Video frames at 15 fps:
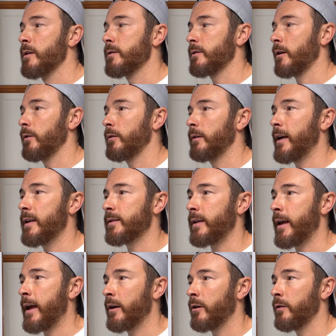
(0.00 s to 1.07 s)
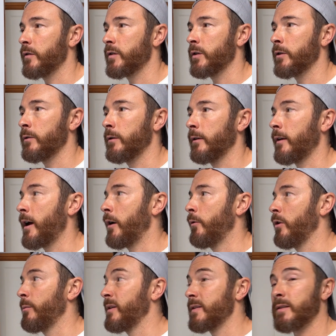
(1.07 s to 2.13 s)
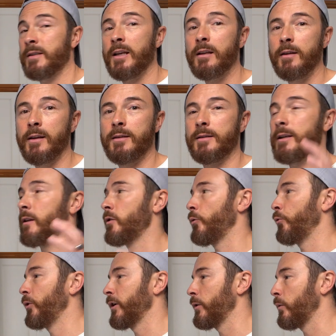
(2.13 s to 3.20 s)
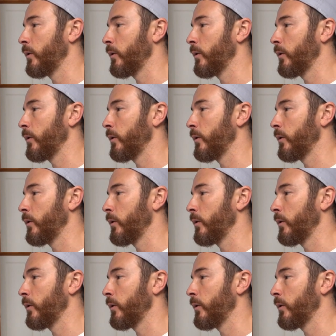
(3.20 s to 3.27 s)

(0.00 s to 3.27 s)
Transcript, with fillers: So let's head over to Lightroom and see this in the real